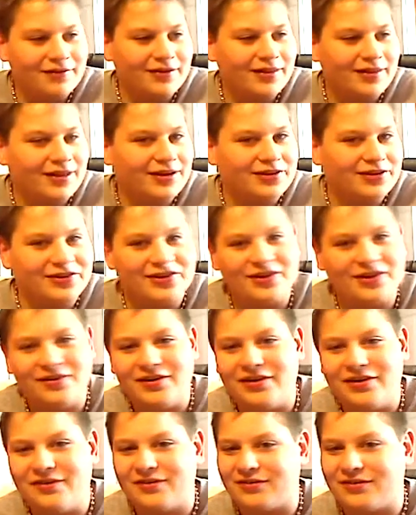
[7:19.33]
And then
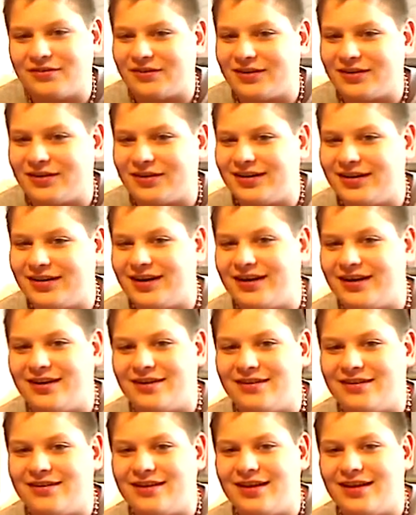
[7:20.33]
Joey was running
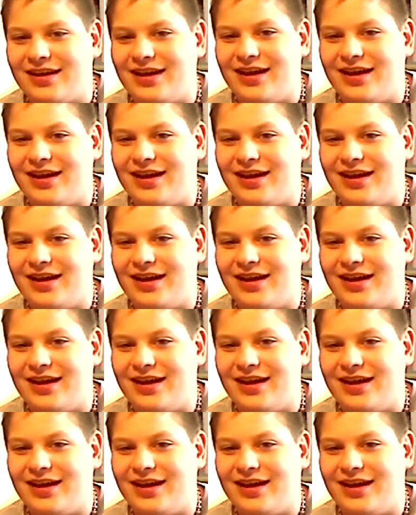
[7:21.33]
out,